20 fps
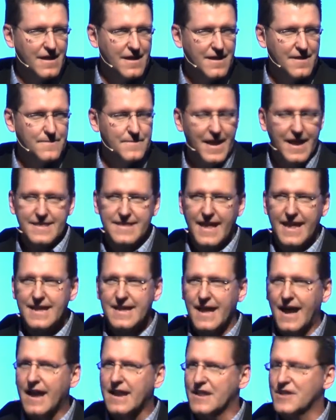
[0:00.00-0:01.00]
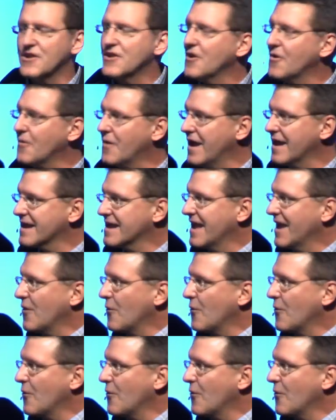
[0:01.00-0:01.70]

Man, thank God. And you know what?